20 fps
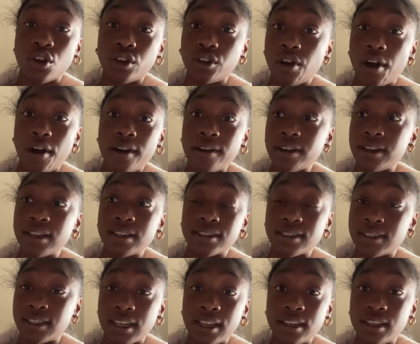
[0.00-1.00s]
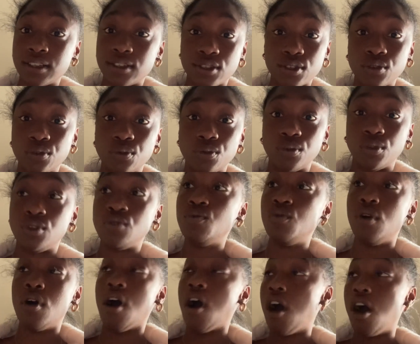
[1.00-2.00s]
garden is tended to. You
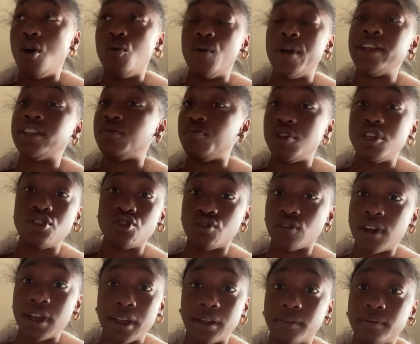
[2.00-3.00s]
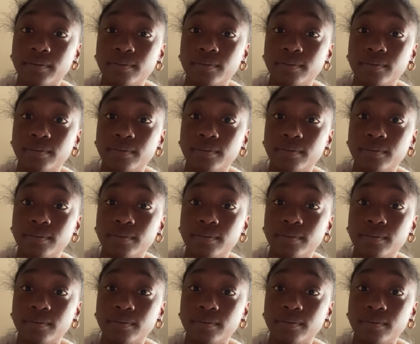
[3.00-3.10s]
will always be straight.